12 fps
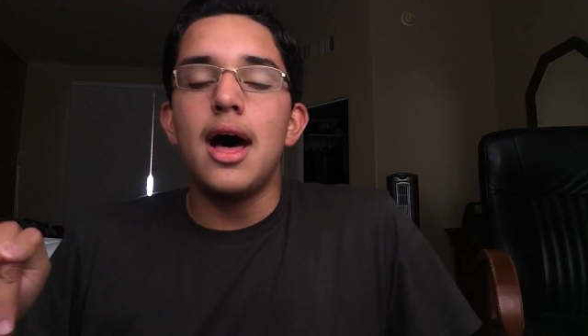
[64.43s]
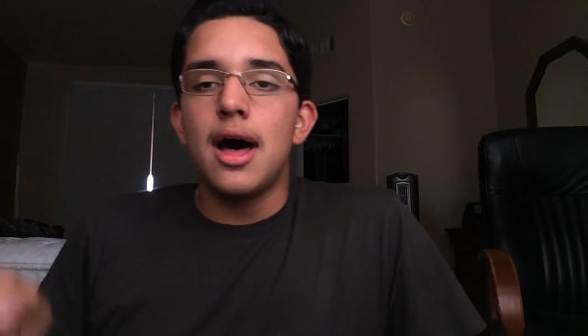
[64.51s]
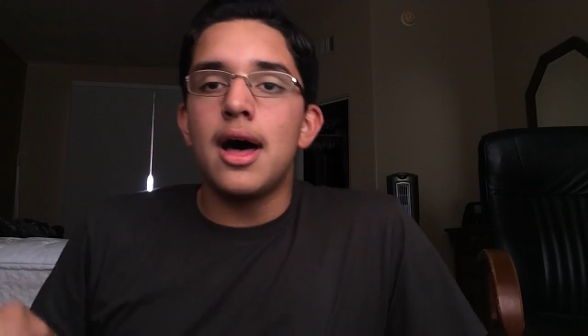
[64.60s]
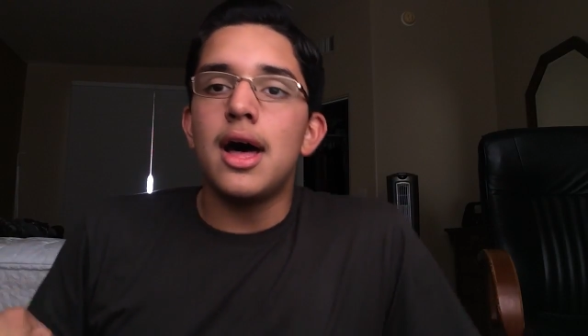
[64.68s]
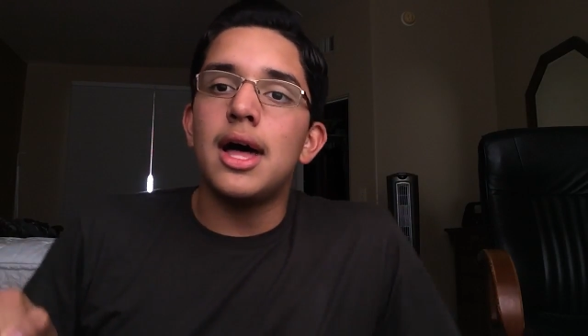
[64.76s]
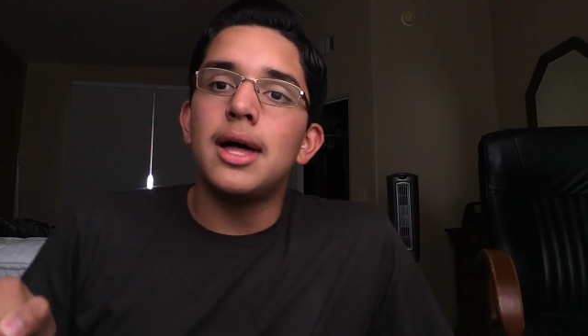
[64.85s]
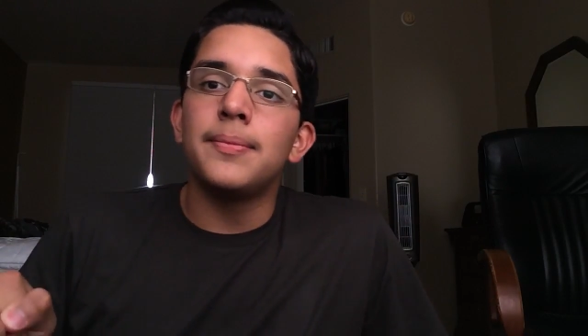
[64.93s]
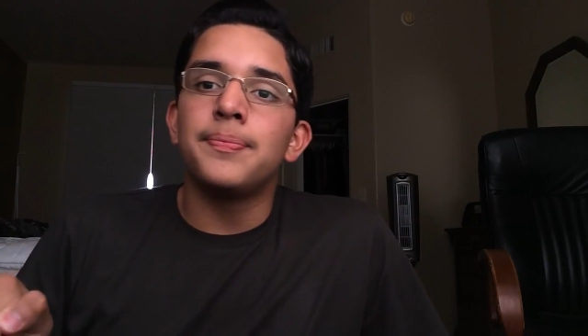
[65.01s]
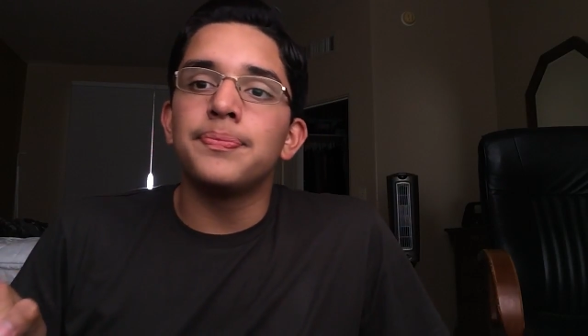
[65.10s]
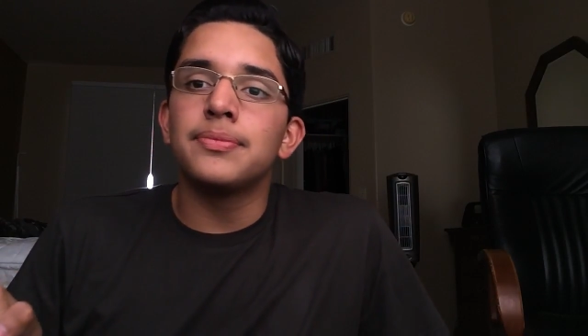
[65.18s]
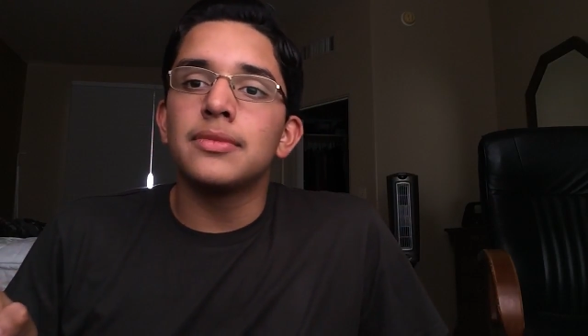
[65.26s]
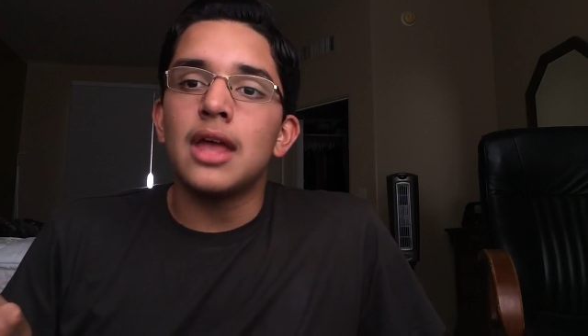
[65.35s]
I
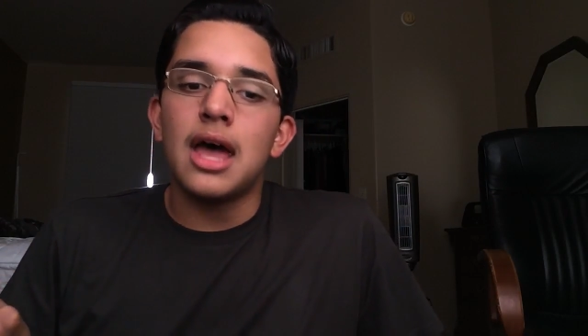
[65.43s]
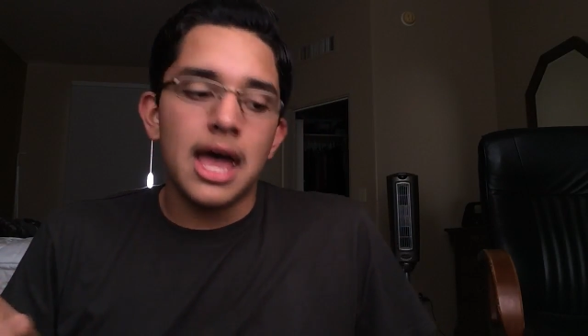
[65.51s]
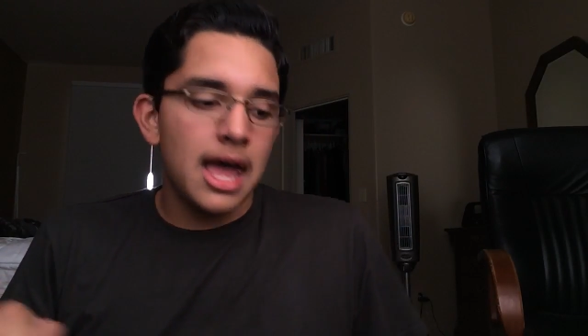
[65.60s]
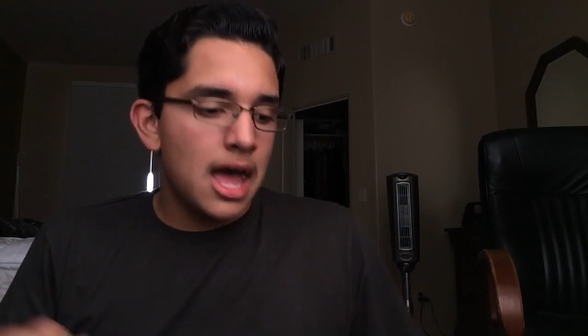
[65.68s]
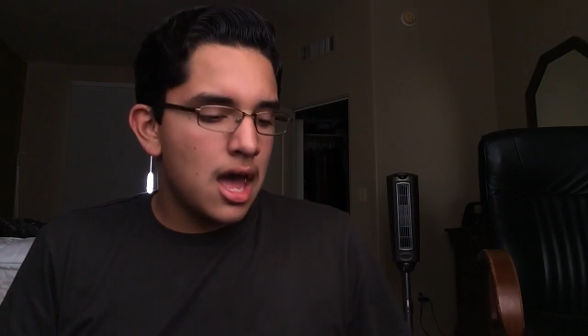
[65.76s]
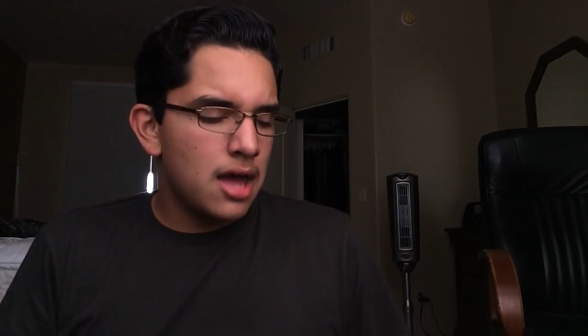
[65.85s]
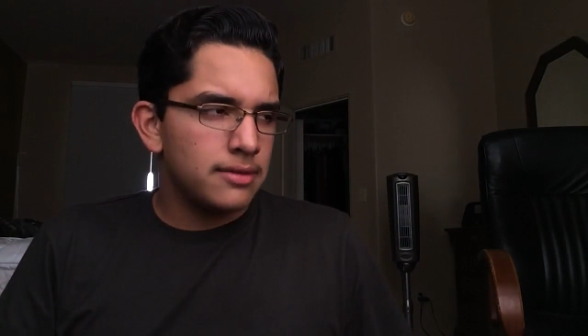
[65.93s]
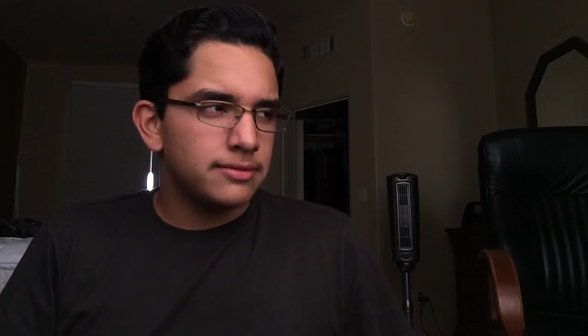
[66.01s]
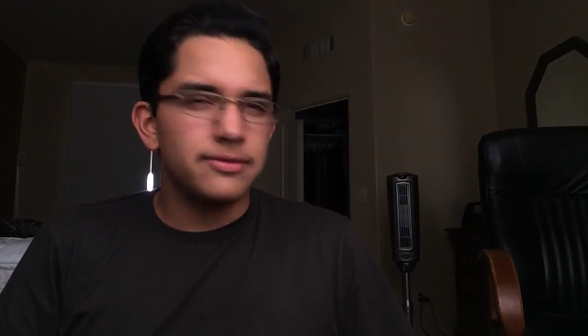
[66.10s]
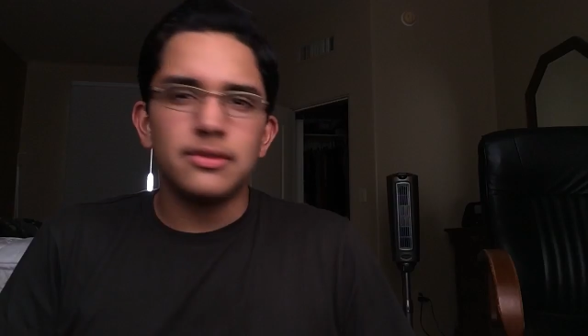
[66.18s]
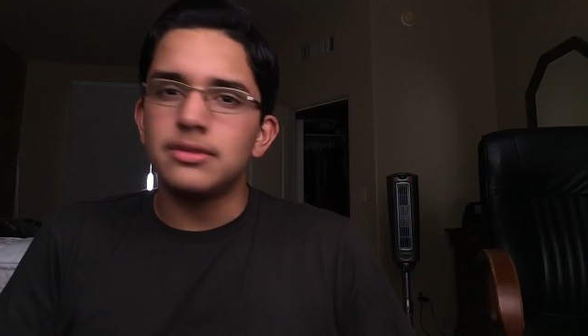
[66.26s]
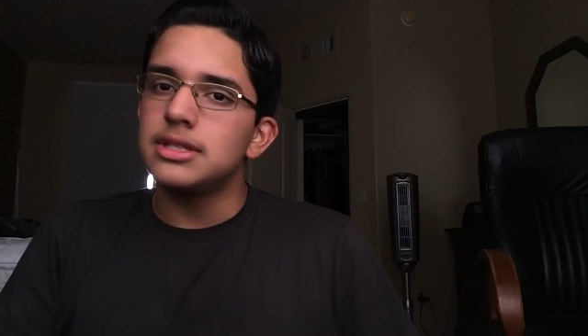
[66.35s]
have
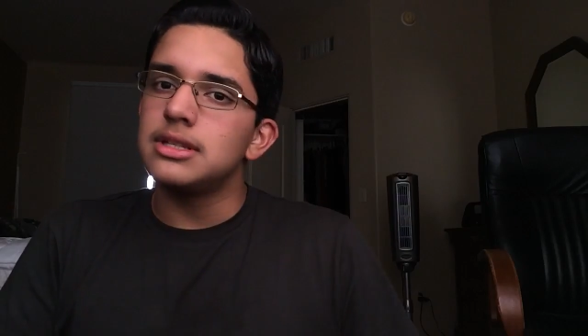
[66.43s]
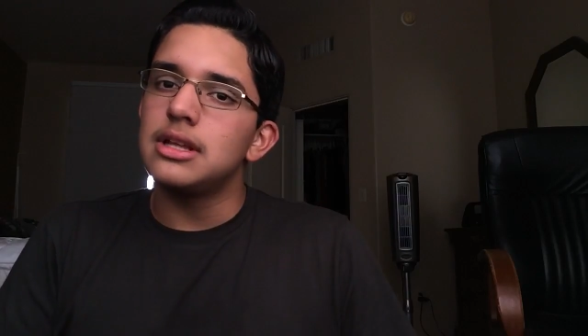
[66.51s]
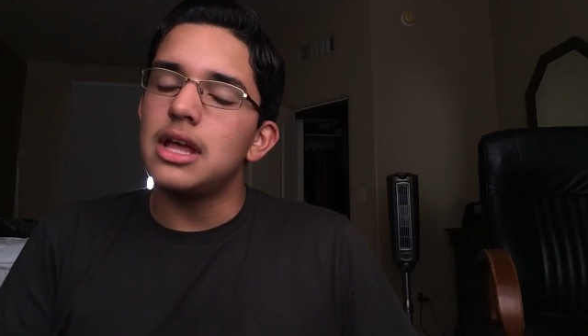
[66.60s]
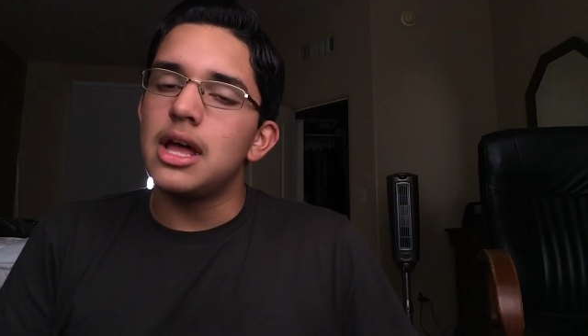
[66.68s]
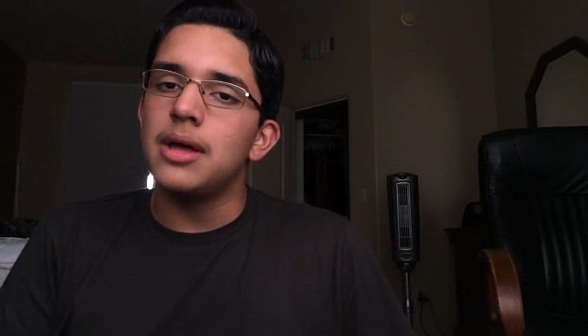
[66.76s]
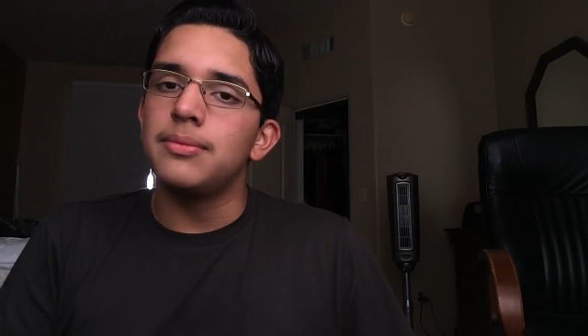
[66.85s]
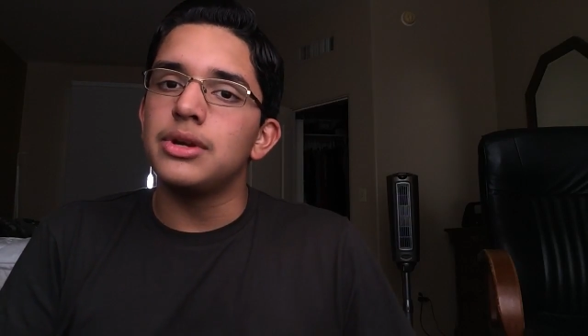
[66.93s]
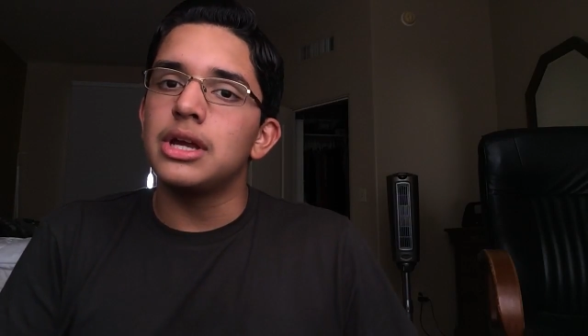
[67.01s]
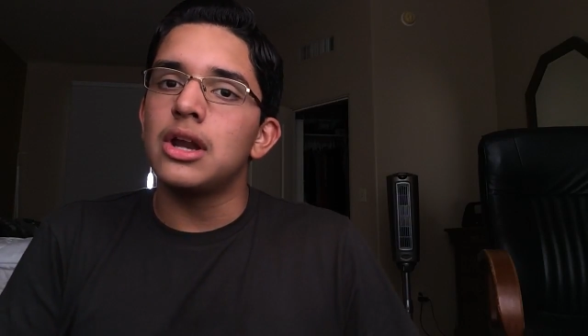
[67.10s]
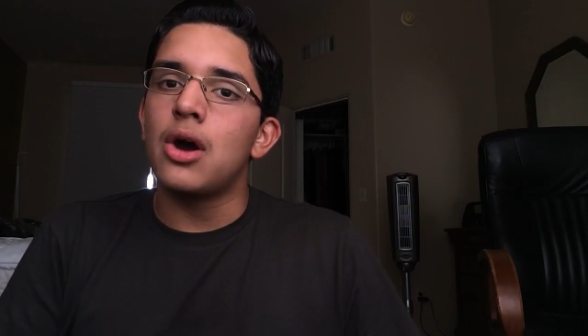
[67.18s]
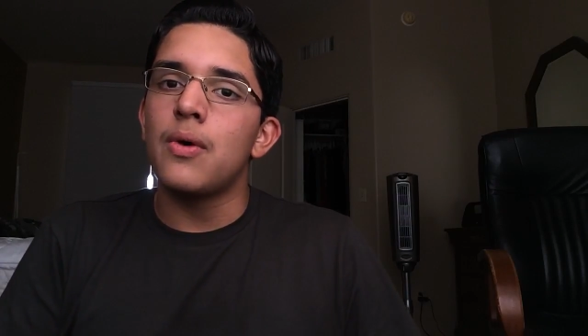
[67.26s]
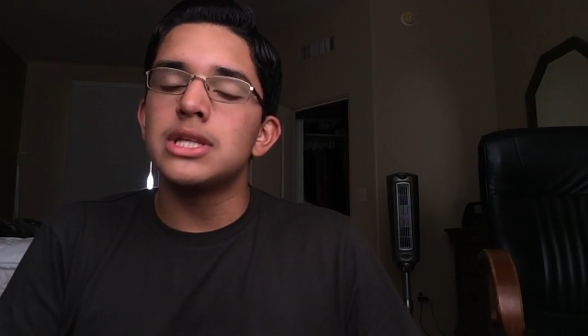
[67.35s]
you
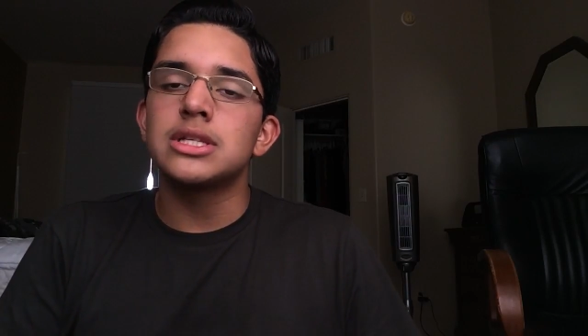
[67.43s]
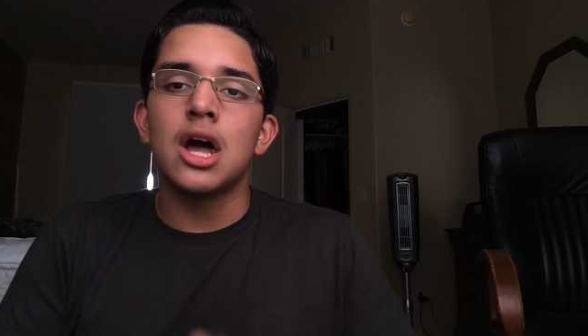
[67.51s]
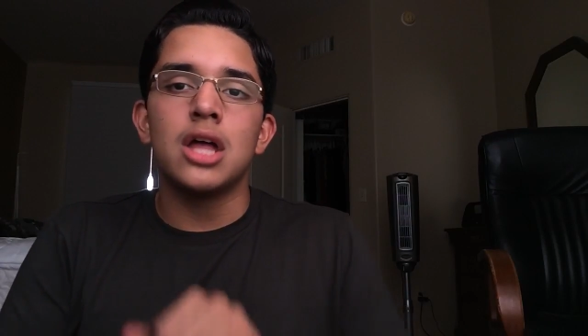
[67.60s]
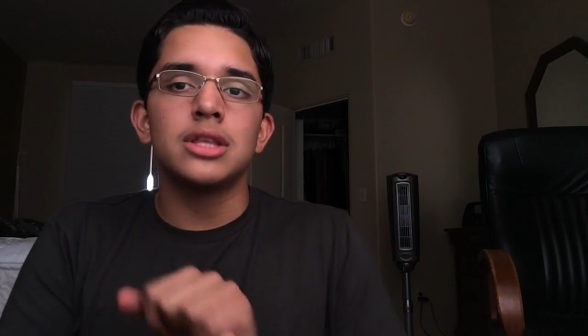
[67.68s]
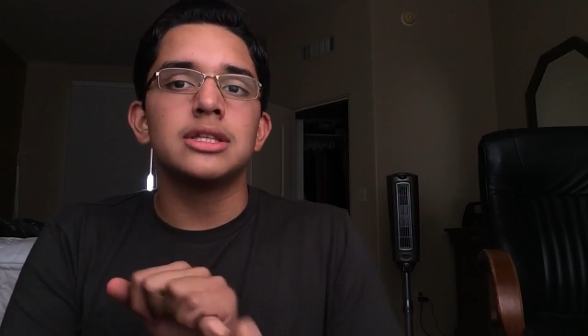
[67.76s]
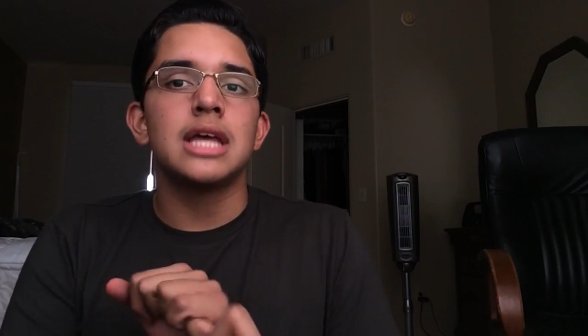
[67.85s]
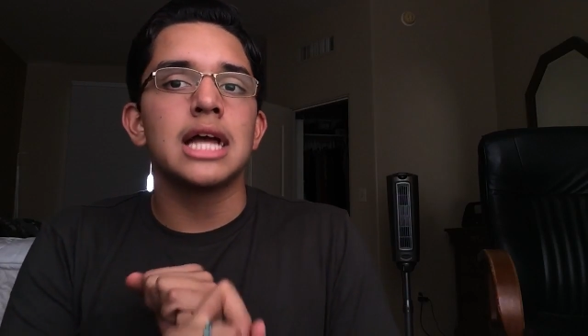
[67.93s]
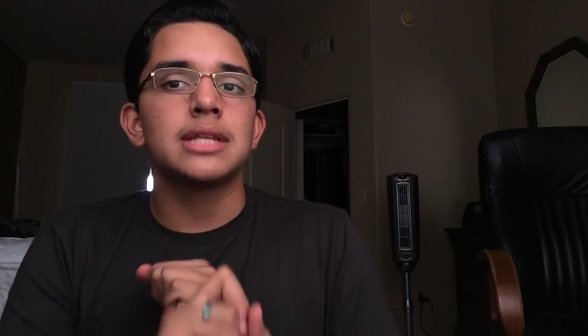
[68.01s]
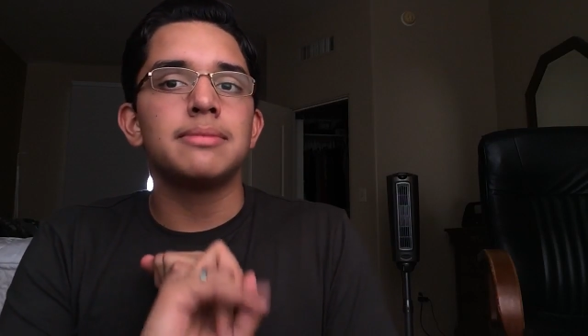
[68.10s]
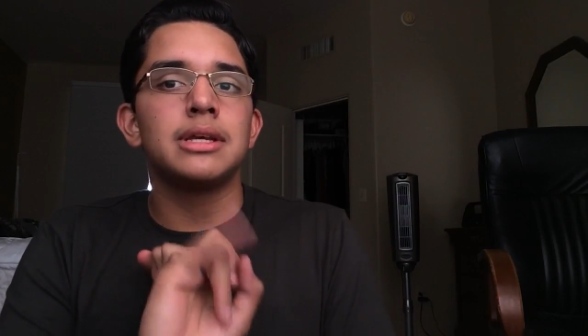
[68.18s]
can always contact